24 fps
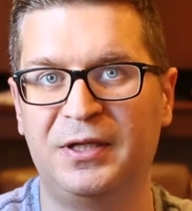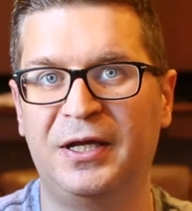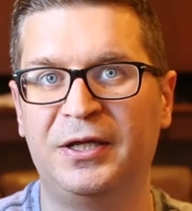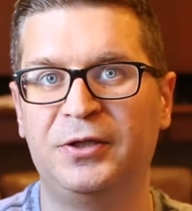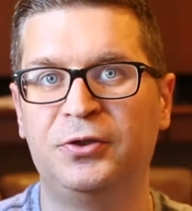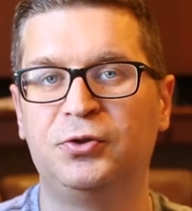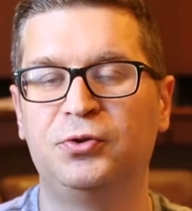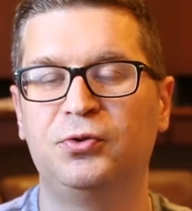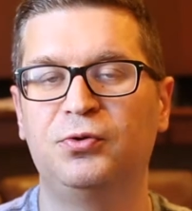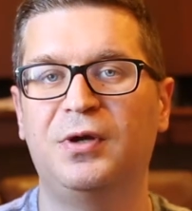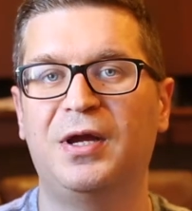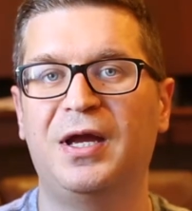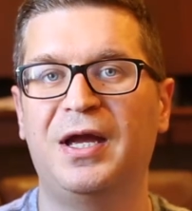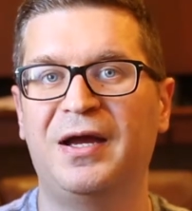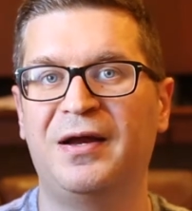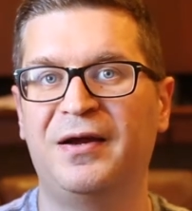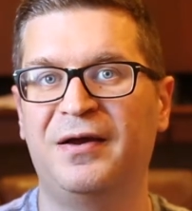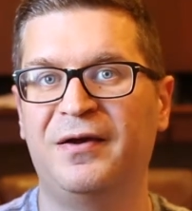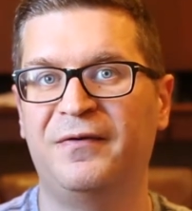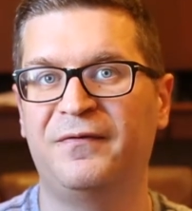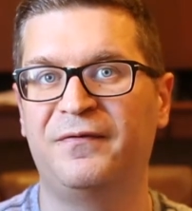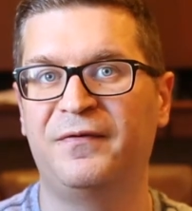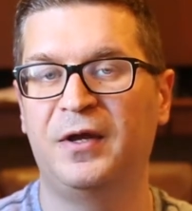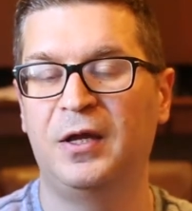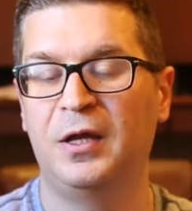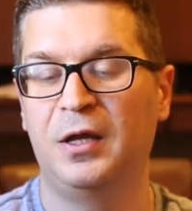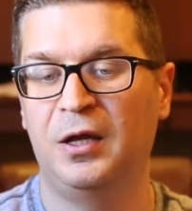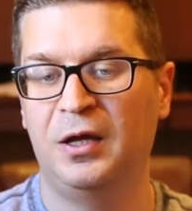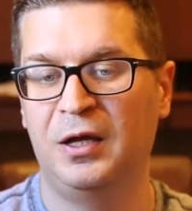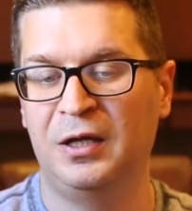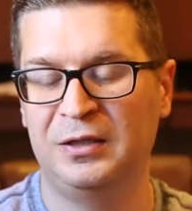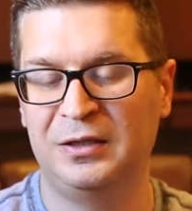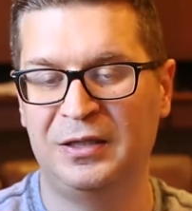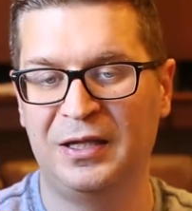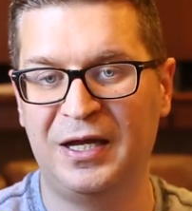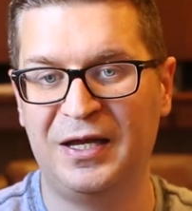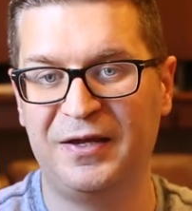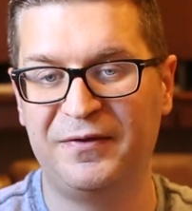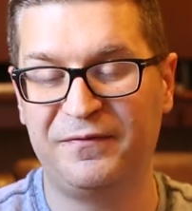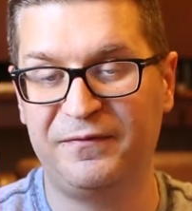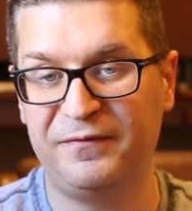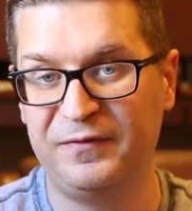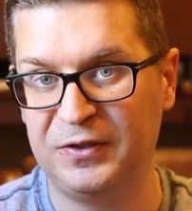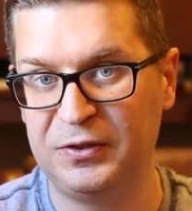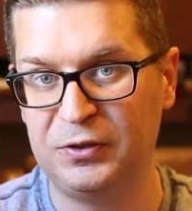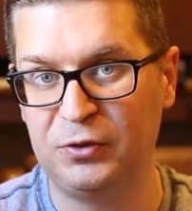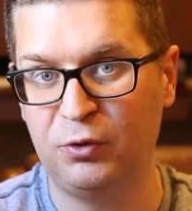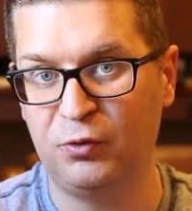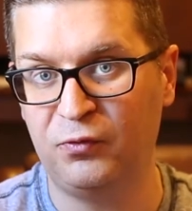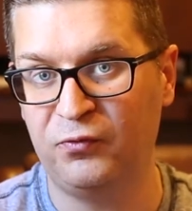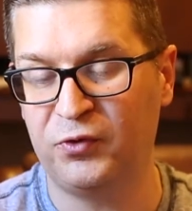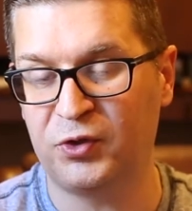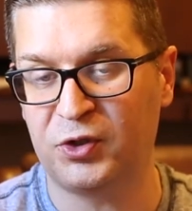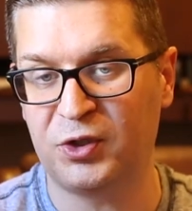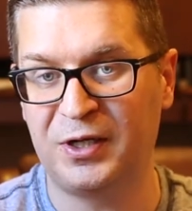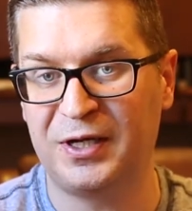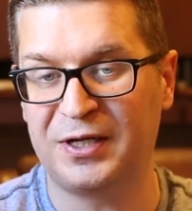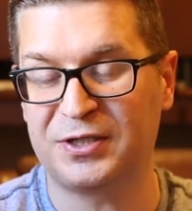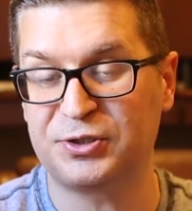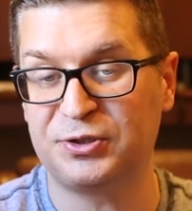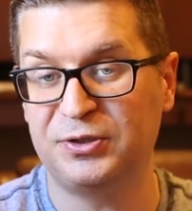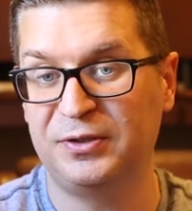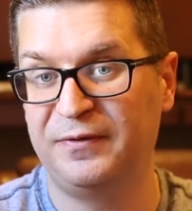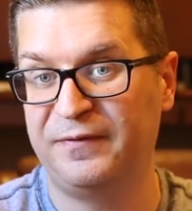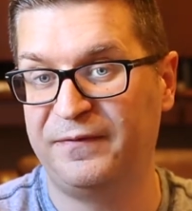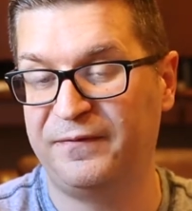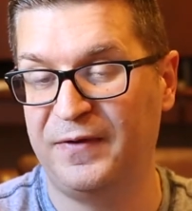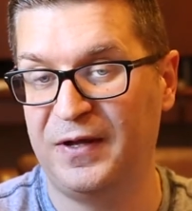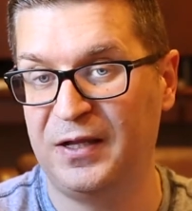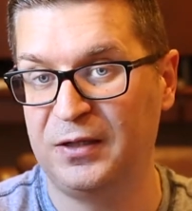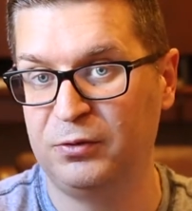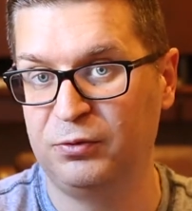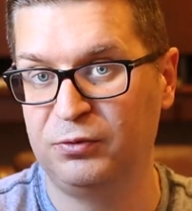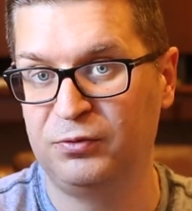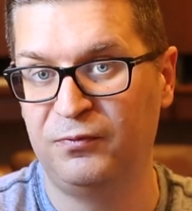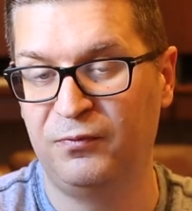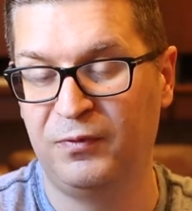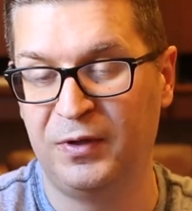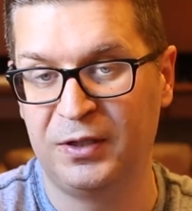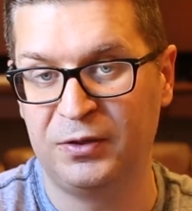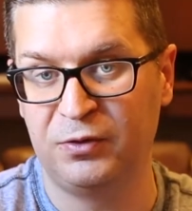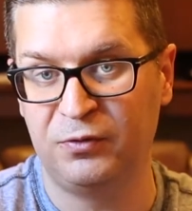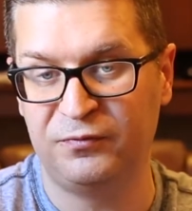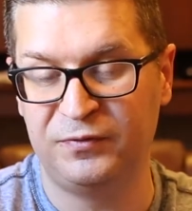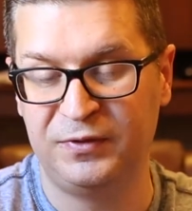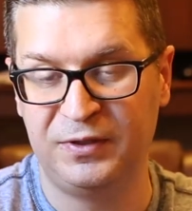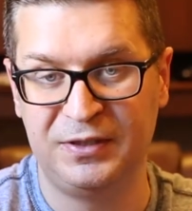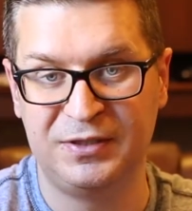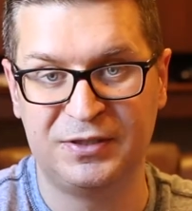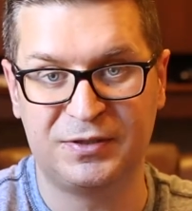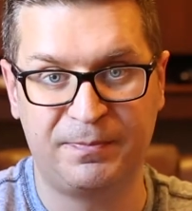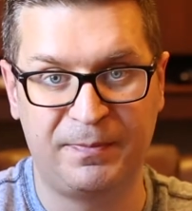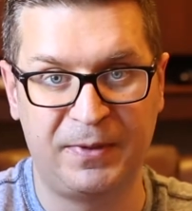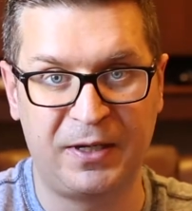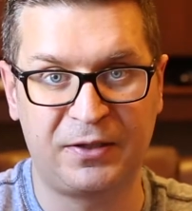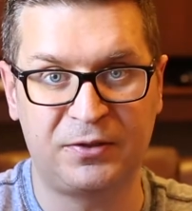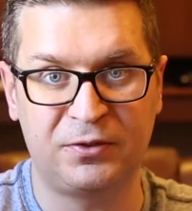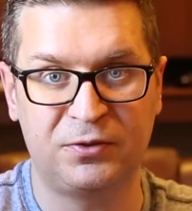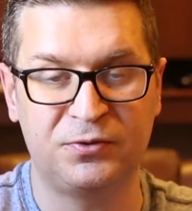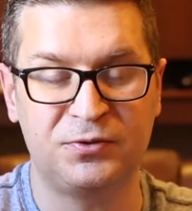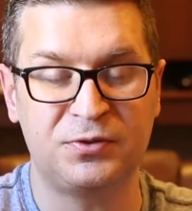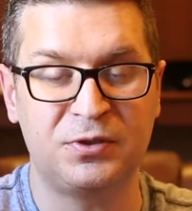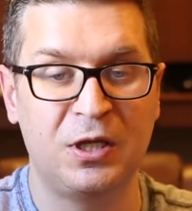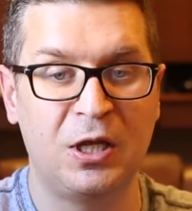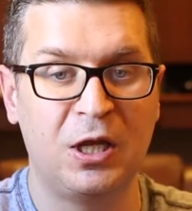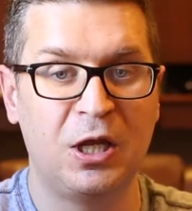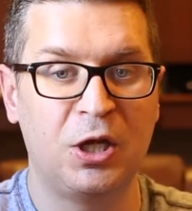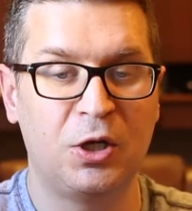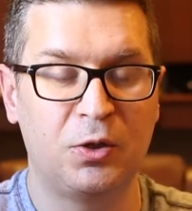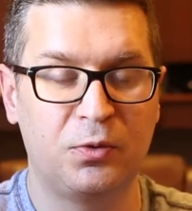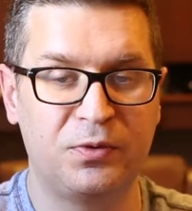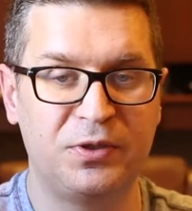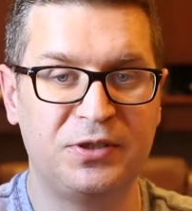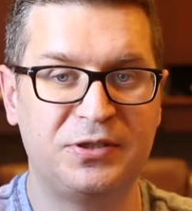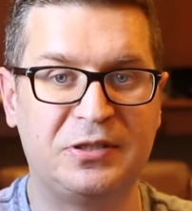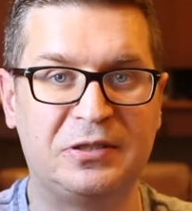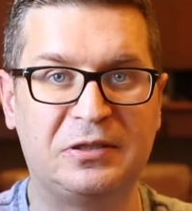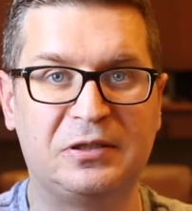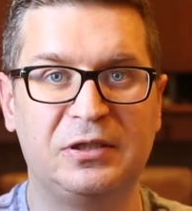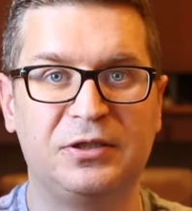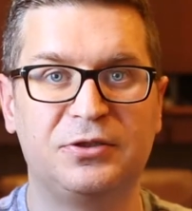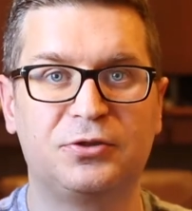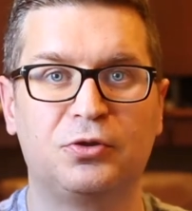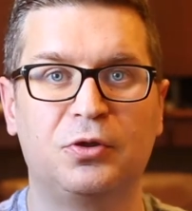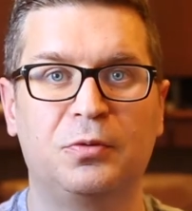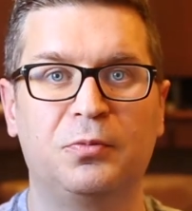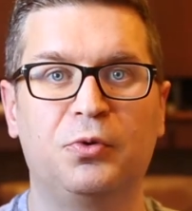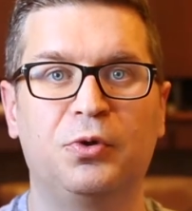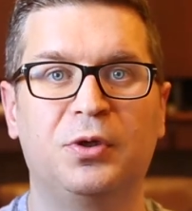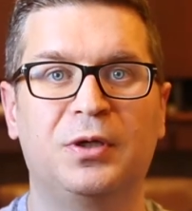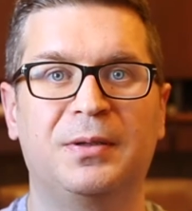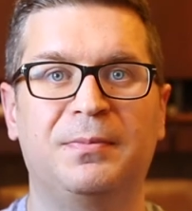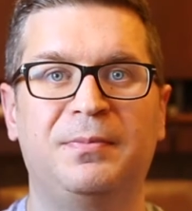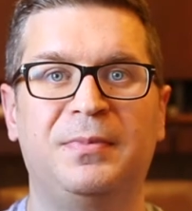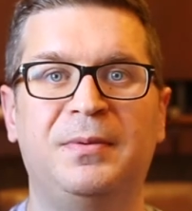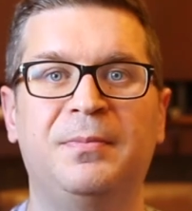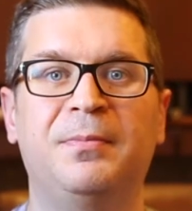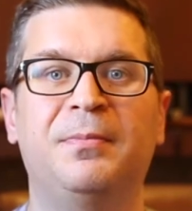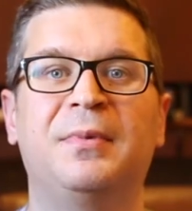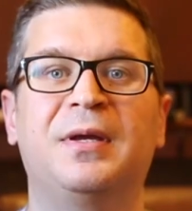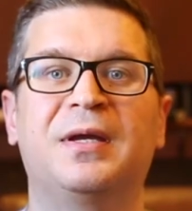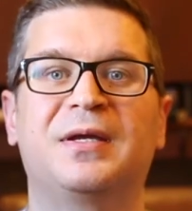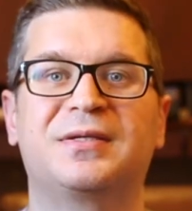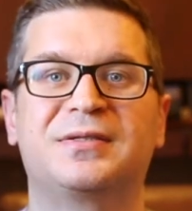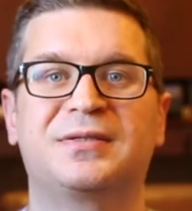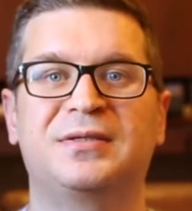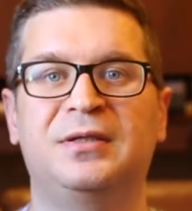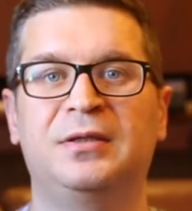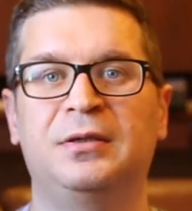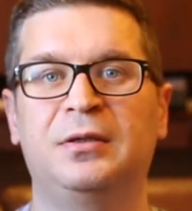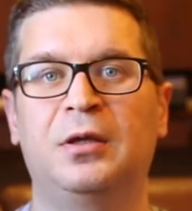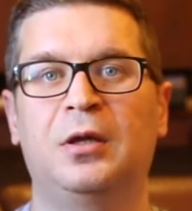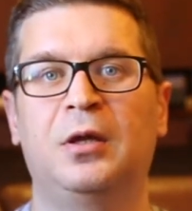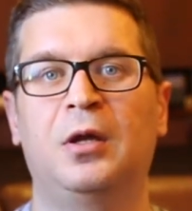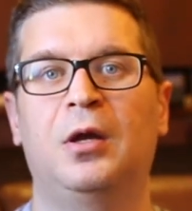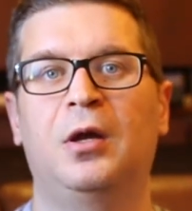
I do have a live video where I actually followed one of the inspectors recently so I'm going to be mixing